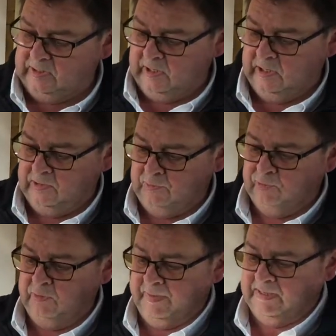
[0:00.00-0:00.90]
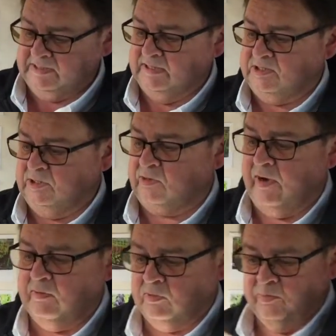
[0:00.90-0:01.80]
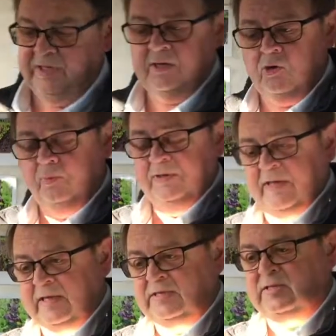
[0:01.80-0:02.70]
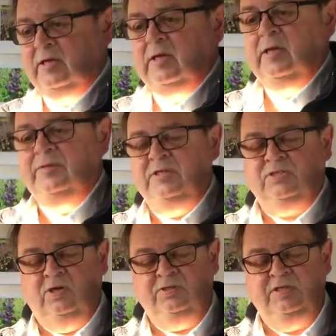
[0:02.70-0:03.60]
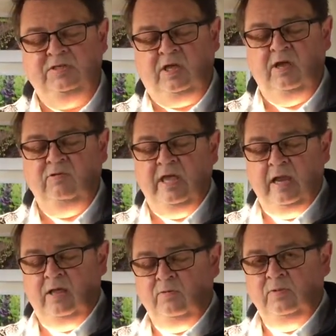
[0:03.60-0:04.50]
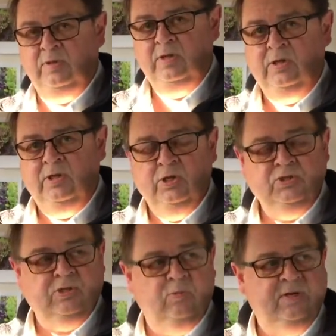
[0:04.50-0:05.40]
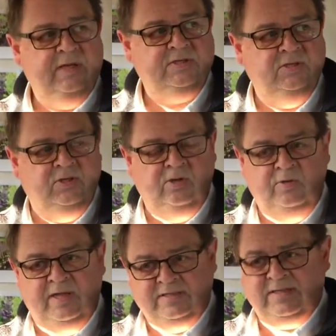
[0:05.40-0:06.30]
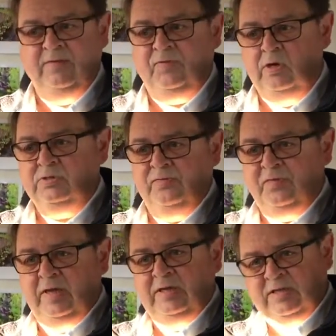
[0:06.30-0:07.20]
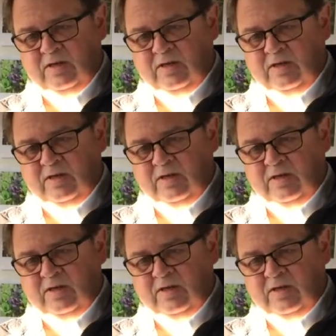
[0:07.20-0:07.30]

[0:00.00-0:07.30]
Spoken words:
runner beans into the ground, and within a couple of days they started to go yellow. So what I had to do is give those a feed to